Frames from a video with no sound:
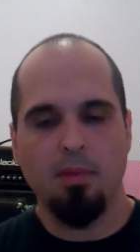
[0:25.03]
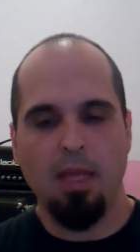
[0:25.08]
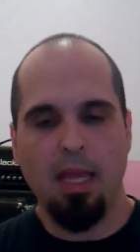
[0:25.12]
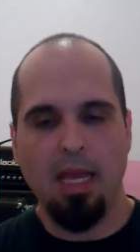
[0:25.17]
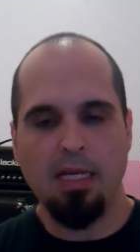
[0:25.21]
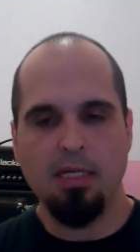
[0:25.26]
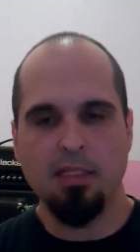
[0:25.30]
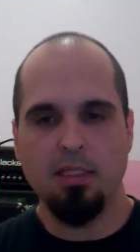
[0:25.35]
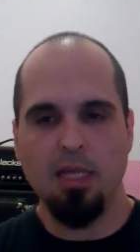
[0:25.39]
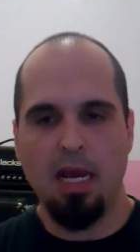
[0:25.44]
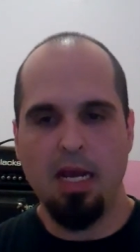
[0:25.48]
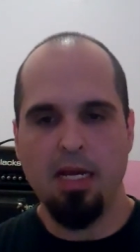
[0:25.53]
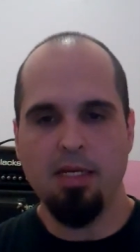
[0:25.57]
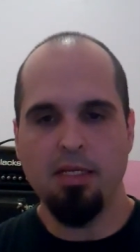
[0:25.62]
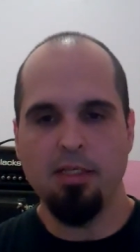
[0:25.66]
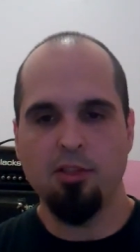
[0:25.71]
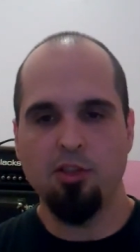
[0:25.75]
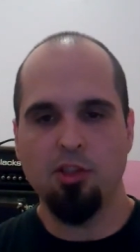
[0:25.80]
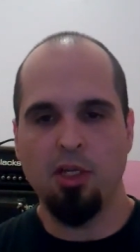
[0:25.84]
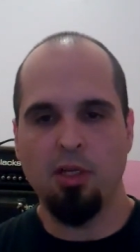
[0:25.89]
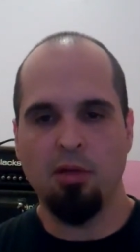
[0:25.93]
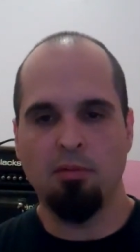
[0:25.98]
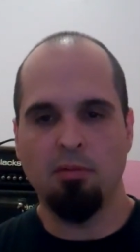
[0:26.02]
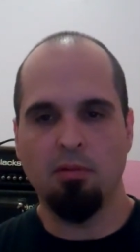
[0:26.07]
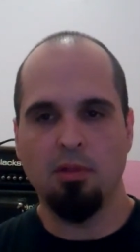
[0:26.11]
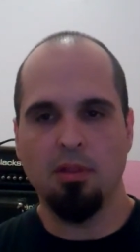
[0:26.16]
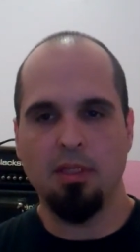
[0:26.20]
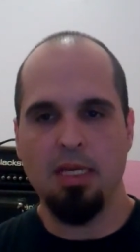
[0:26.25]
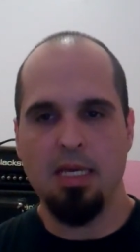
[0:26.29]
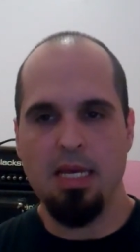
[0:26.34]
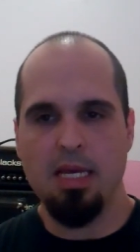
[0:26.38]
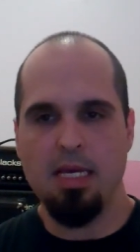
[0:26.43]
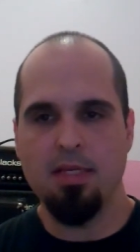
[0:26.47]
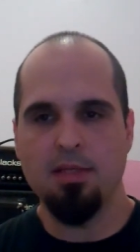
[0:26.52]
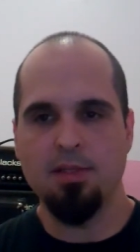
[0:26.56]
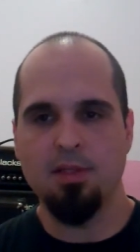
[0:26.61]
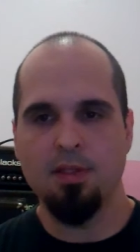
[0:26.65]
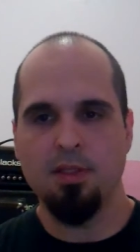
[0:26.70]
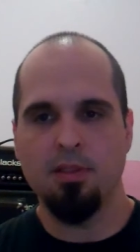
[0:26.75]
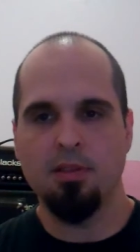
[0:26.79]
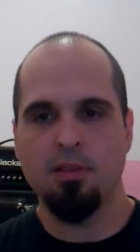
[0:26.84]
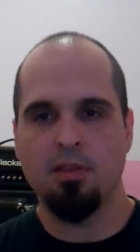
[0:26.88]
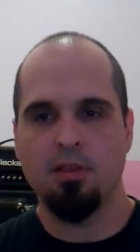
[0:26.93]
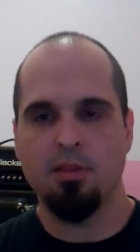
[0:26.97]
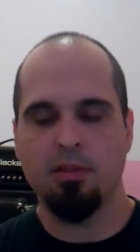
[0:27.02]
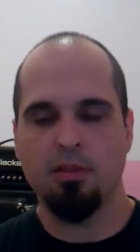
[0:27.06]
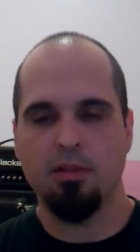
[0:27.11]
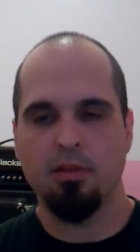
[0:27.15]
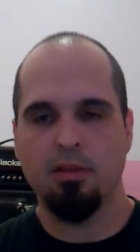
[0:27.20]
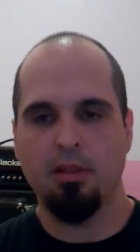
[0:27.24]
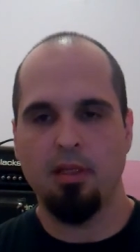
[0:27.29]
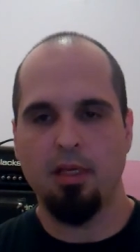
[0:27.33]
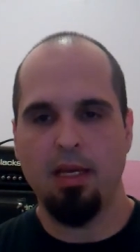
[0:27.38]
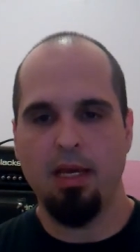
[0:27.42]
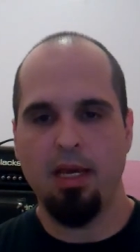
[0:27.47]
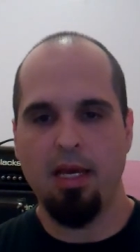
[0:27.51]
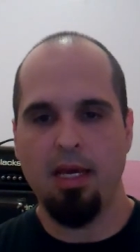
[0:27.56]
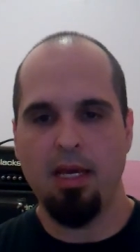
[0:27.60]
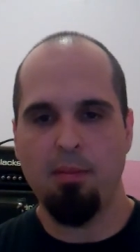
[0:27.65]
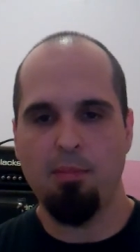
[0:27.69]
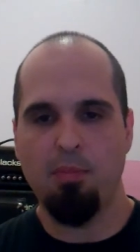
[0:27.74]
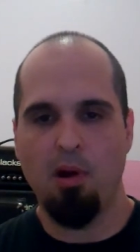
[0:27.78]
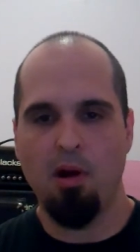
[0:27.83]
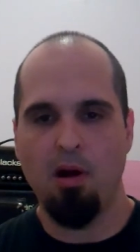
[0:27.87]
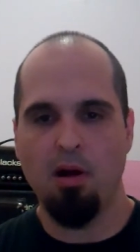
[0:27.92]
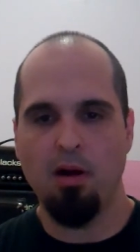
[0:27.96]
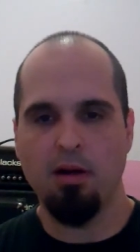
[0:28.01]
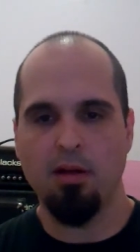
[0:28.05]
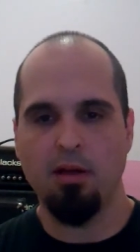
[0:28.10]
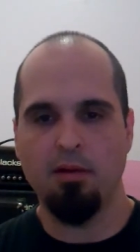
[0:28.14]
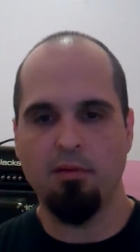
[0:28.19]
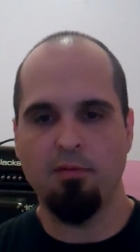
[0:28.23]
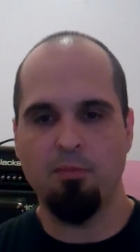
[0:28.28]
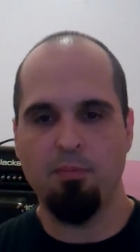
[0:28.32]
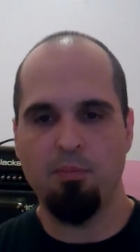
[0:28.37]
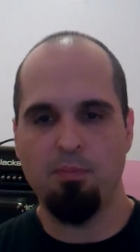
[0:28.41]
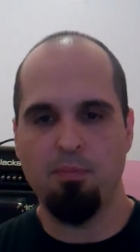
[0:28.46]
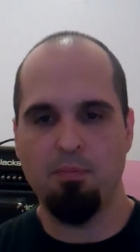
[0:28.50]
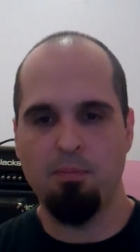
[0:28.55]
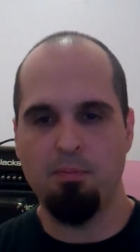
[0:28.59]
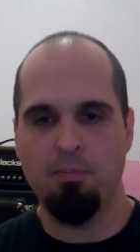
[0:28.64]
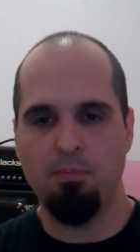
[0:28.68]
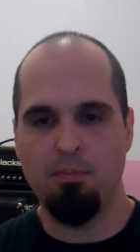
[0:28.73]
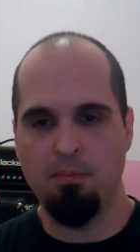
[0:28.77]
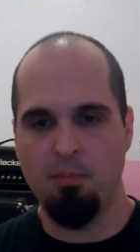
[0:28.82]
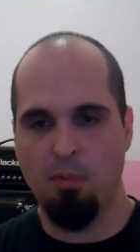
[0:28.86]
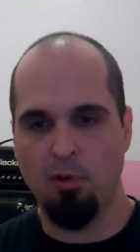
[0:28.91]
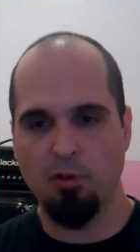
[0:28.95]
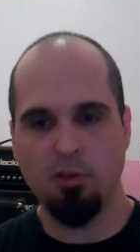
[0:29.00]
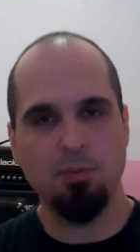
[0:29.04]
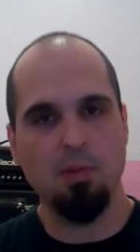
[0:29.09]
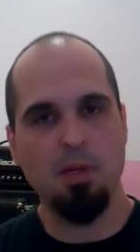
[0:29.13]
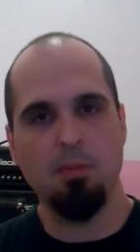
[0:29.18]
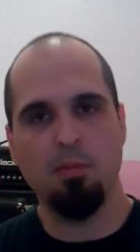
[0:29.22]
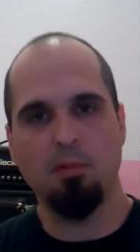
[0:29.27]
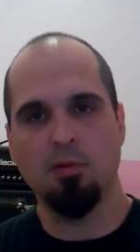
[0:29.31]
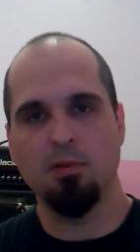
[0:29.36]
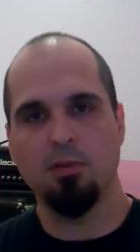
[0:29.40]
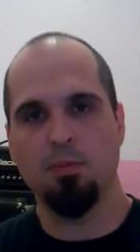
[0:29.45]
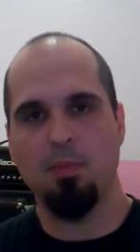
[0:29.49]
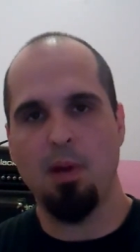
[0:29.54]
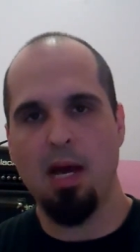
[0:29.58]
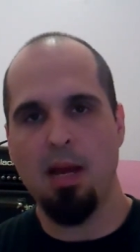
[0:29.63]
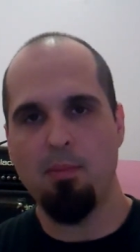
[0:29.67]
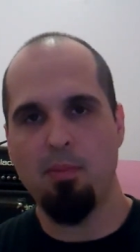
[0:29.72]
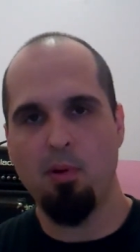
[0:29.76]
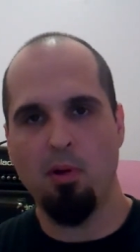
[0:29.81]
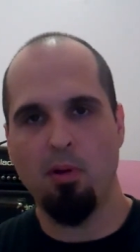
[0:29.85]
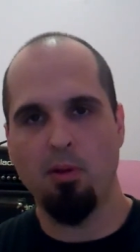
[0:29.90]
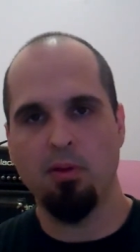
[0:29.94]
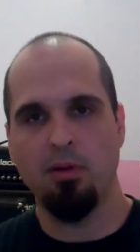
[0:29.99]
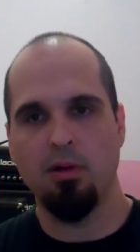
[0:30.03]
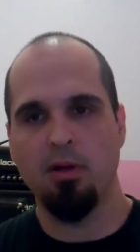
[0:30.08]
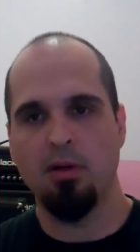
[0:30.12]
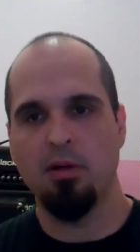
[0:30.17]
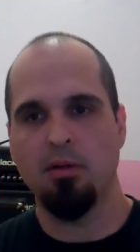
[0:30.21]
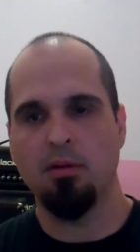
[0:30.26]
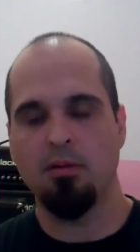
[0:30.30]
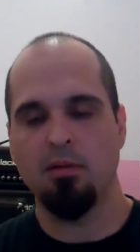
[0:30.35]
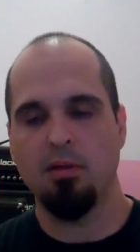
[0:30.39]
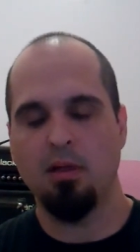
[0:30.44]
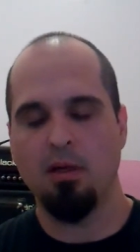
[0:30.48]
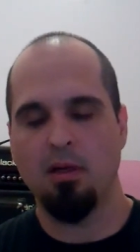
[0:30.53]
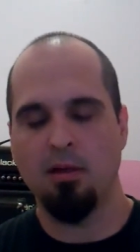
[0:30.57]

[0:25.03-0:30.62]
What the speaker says: Anxiety generally isn't a part of most people's bipolar